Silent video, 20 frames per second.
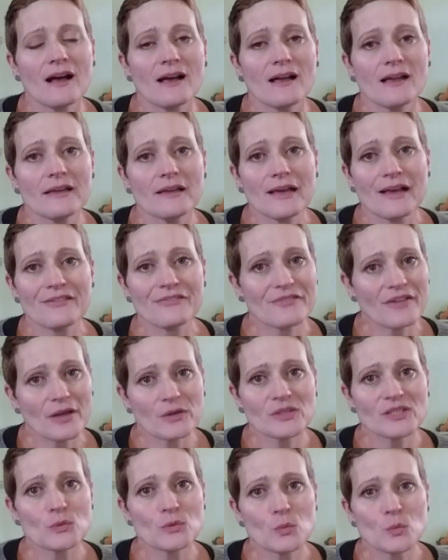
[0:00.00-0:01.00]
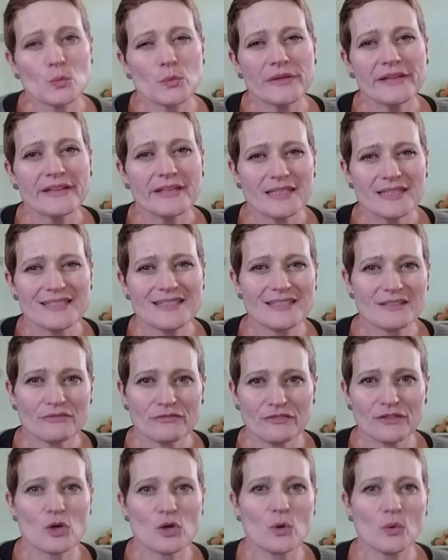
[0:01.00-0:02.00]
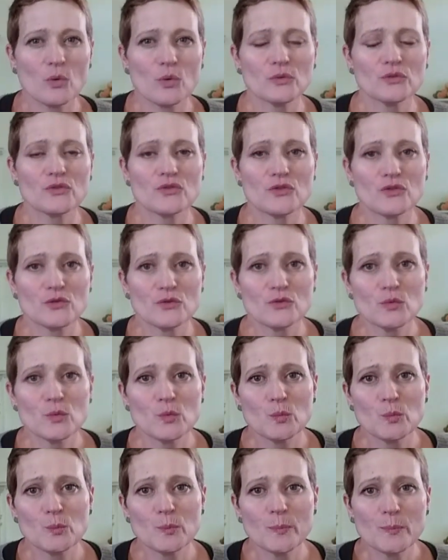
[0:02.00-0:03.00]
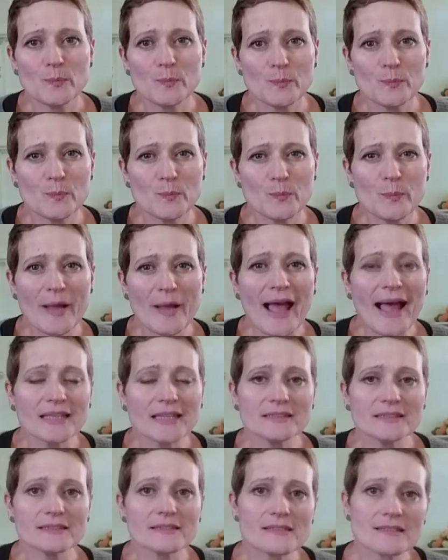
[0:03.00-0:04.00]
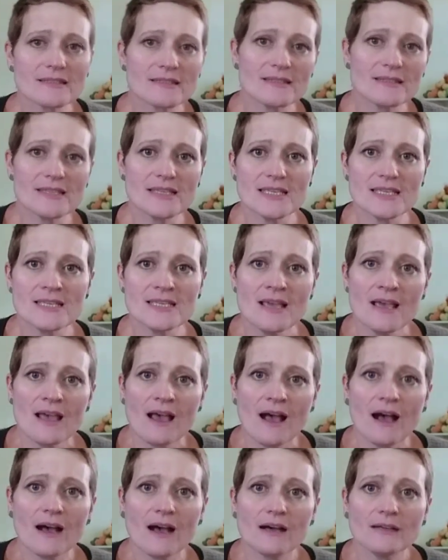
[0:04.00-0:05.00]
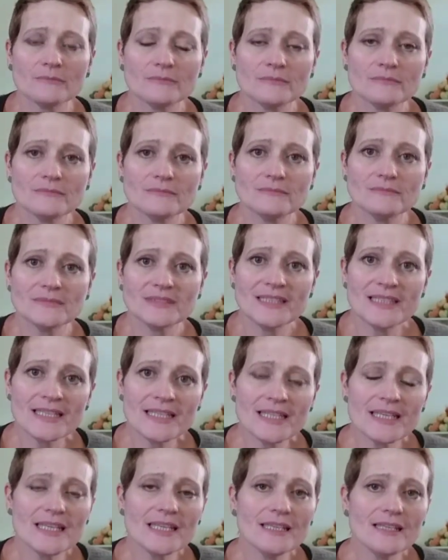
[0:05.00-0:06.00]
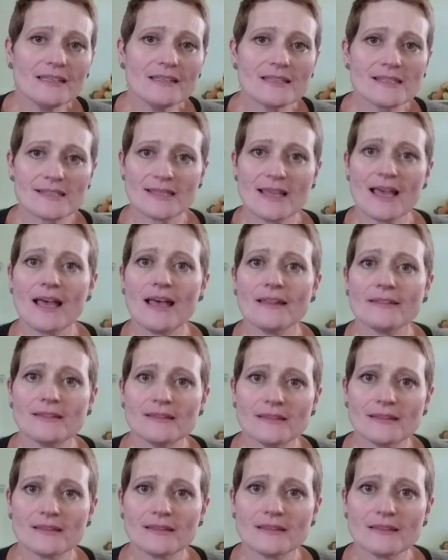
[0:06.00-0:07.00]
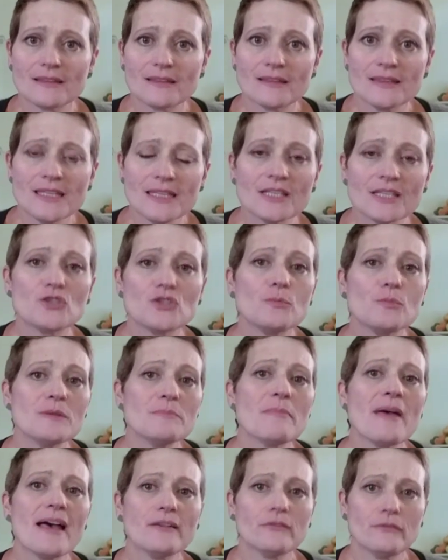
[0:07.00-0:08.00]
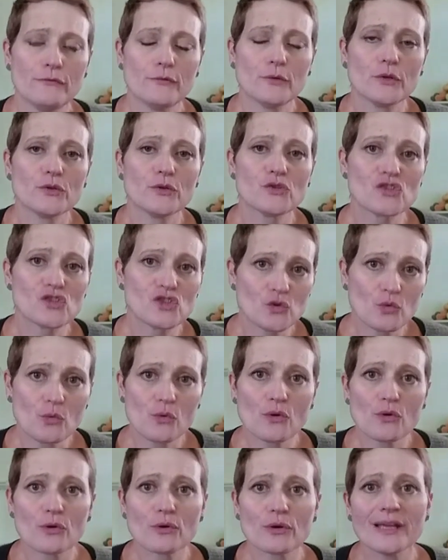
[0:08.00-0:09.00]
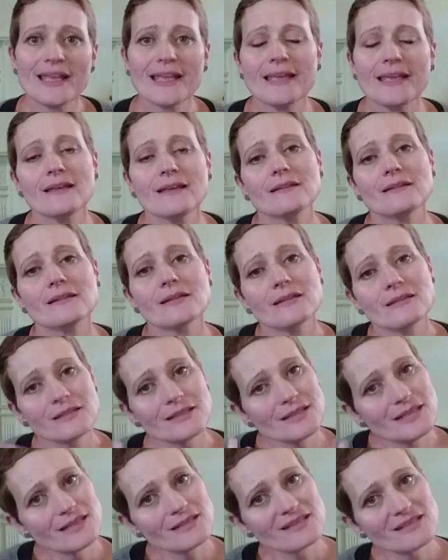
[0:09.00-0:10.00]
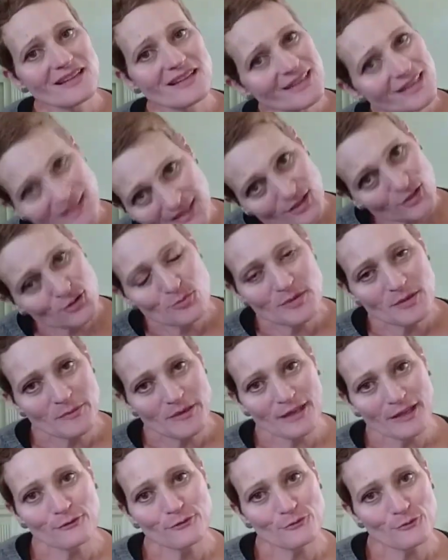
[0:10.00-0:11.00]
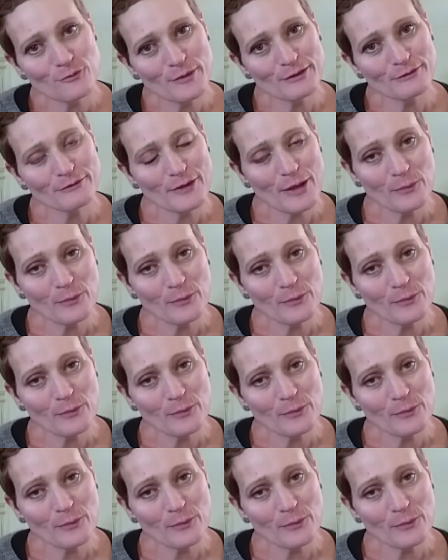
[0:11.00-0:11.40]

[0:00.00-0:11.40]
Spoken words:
I found it really difficult to balance the needs that needed to be met for the store and the needs that needed to be met for my